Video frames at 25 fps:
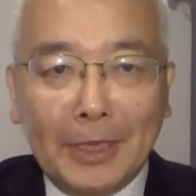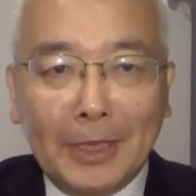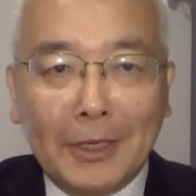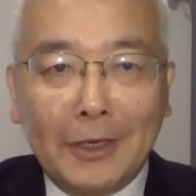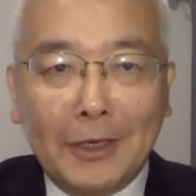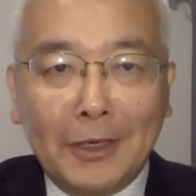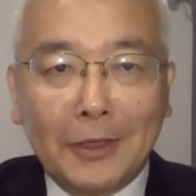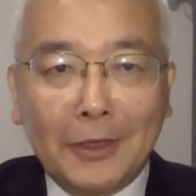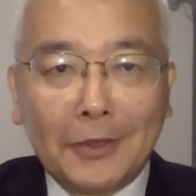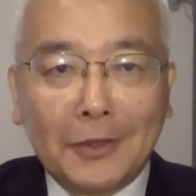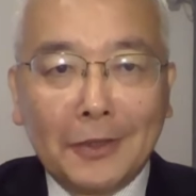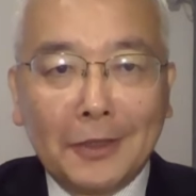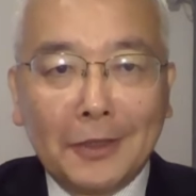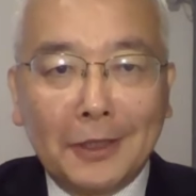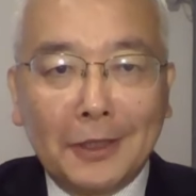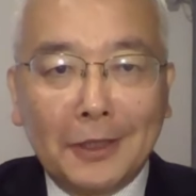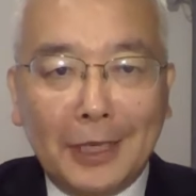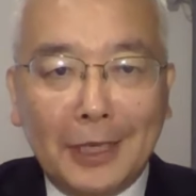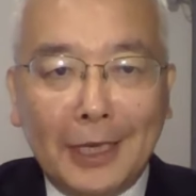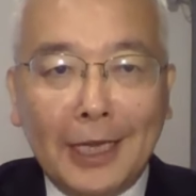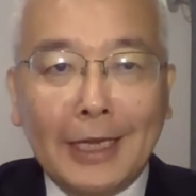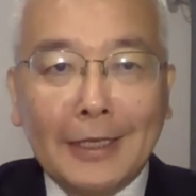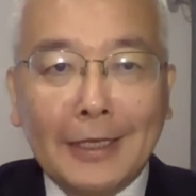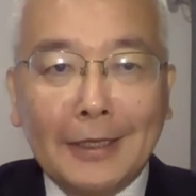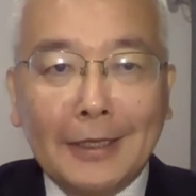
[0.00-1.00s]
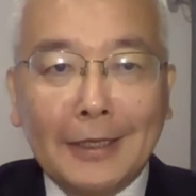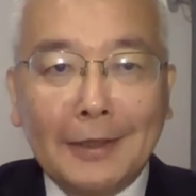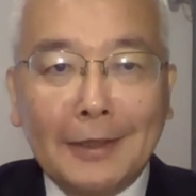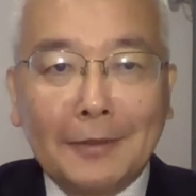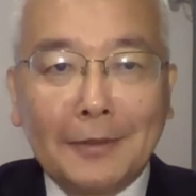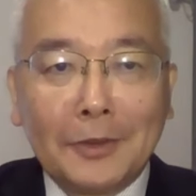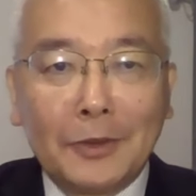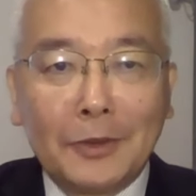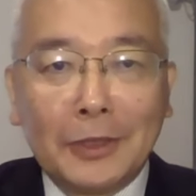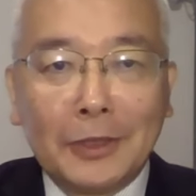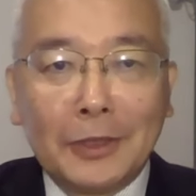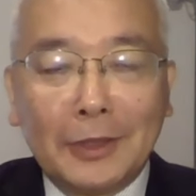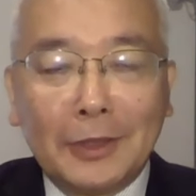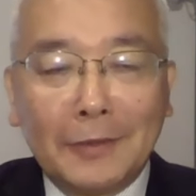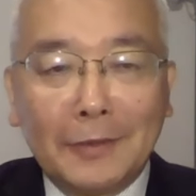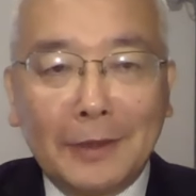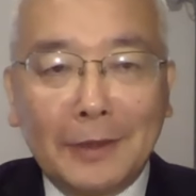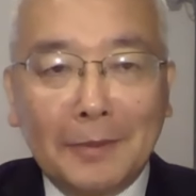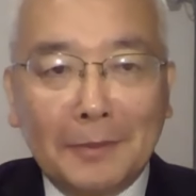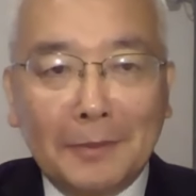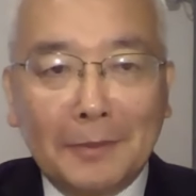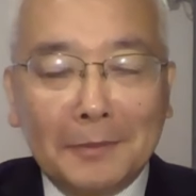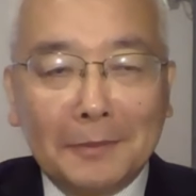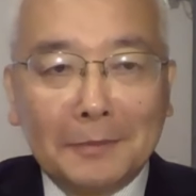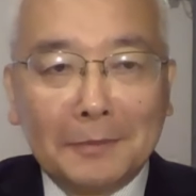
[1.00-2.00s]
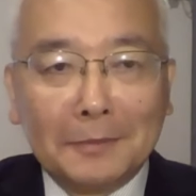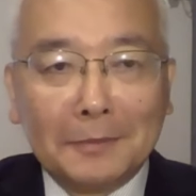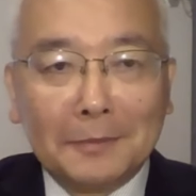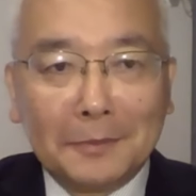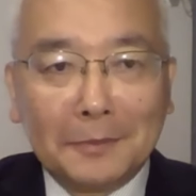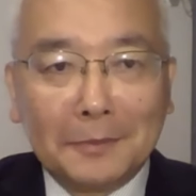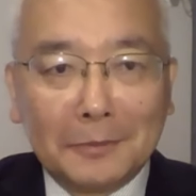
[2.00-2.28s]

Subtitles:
Because as a sort of a